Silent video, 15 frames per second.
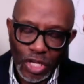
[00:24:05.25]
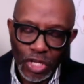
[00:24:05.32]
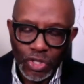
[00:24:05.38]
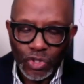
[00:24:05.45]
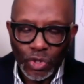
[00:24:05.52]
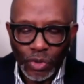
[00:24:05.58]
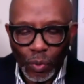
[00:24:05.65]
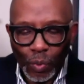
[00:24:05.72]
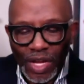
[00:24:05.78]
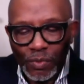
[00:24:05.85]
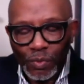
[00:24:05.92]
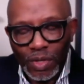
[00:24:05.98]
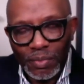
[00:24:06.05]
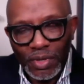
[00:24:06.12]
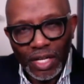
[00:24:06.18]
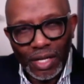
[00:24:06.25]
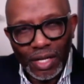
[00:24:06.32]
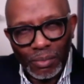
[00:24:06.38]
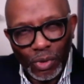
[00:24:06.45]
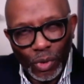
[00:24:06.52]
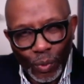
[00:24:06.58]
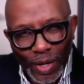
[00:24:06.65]
So the way we
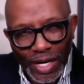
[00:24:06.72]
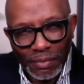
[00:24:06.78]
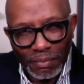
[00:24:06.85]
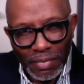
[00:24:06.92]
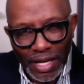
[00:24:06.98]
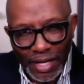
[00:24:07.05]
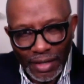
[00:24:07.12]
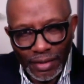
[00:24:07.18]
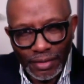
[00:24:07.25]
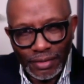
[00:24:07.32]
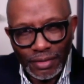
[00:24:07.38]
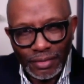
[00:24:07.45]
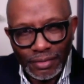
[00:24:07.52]
become great men,